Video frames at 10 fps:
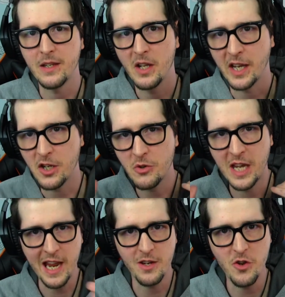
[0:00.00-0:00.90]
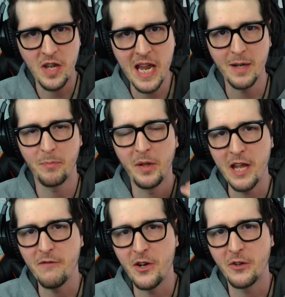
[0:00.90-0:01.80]
You can't
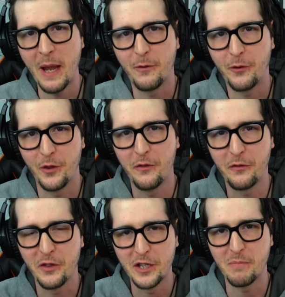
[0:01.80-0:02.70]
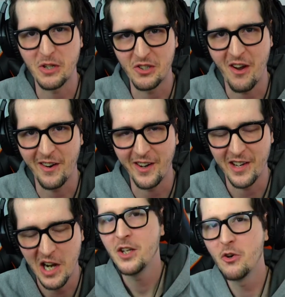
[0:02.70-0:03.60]
play video games for this much longer, you know.